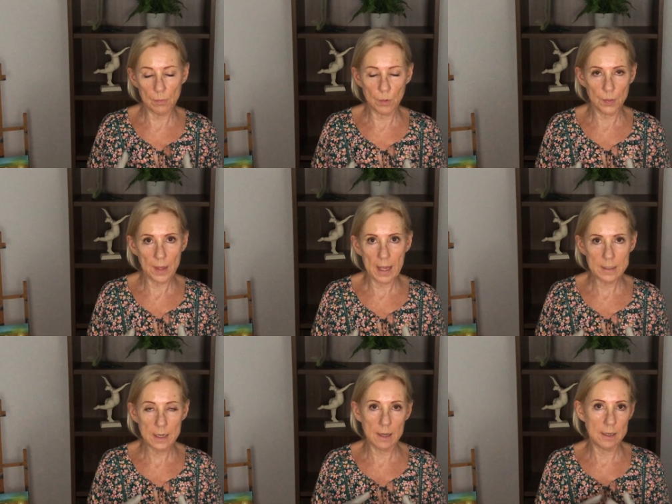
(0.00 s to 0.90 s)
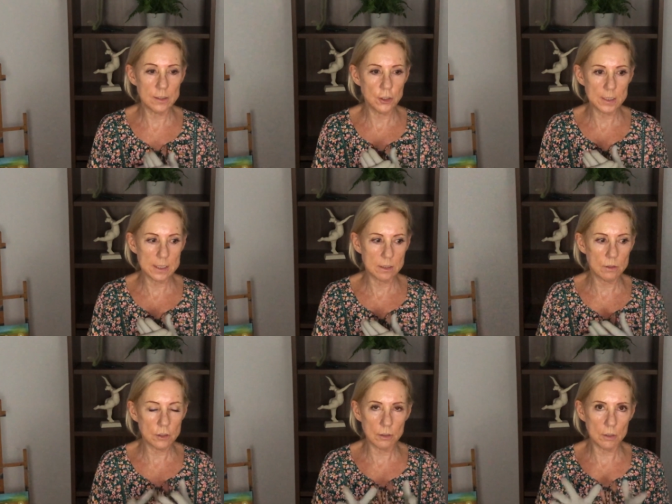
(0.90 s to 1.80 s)
with that and just
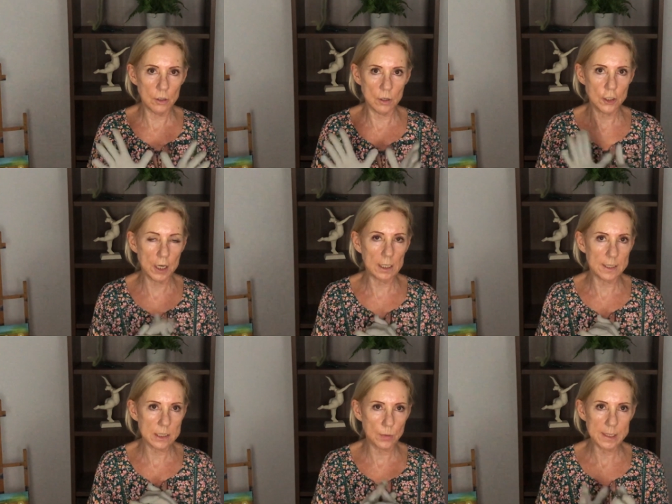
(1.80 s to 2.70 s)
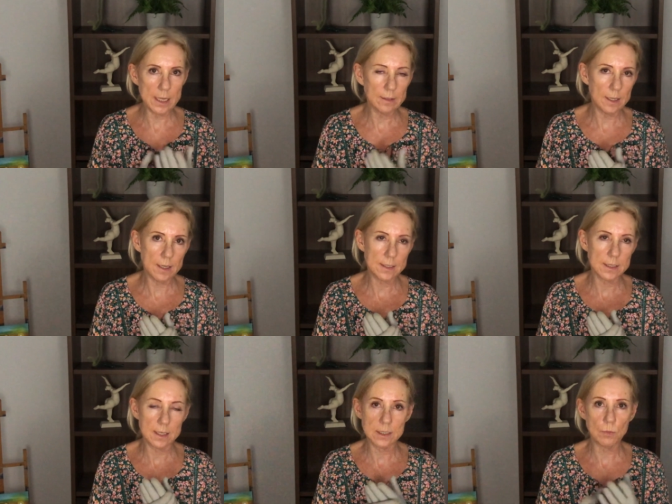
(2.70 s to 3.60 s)
gently squeeze out the
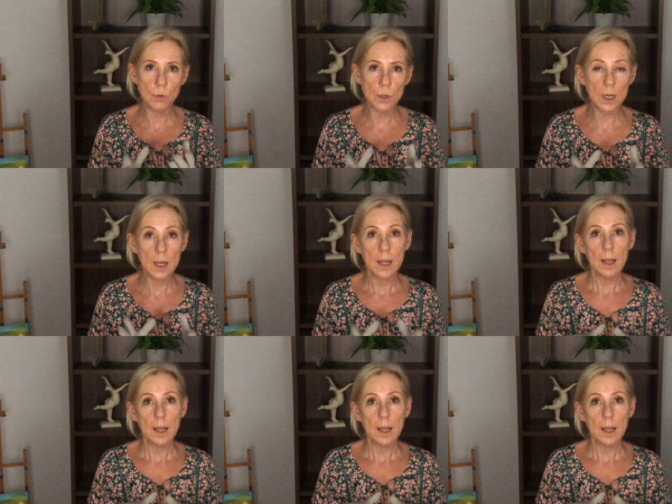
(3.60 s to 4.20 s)
excess water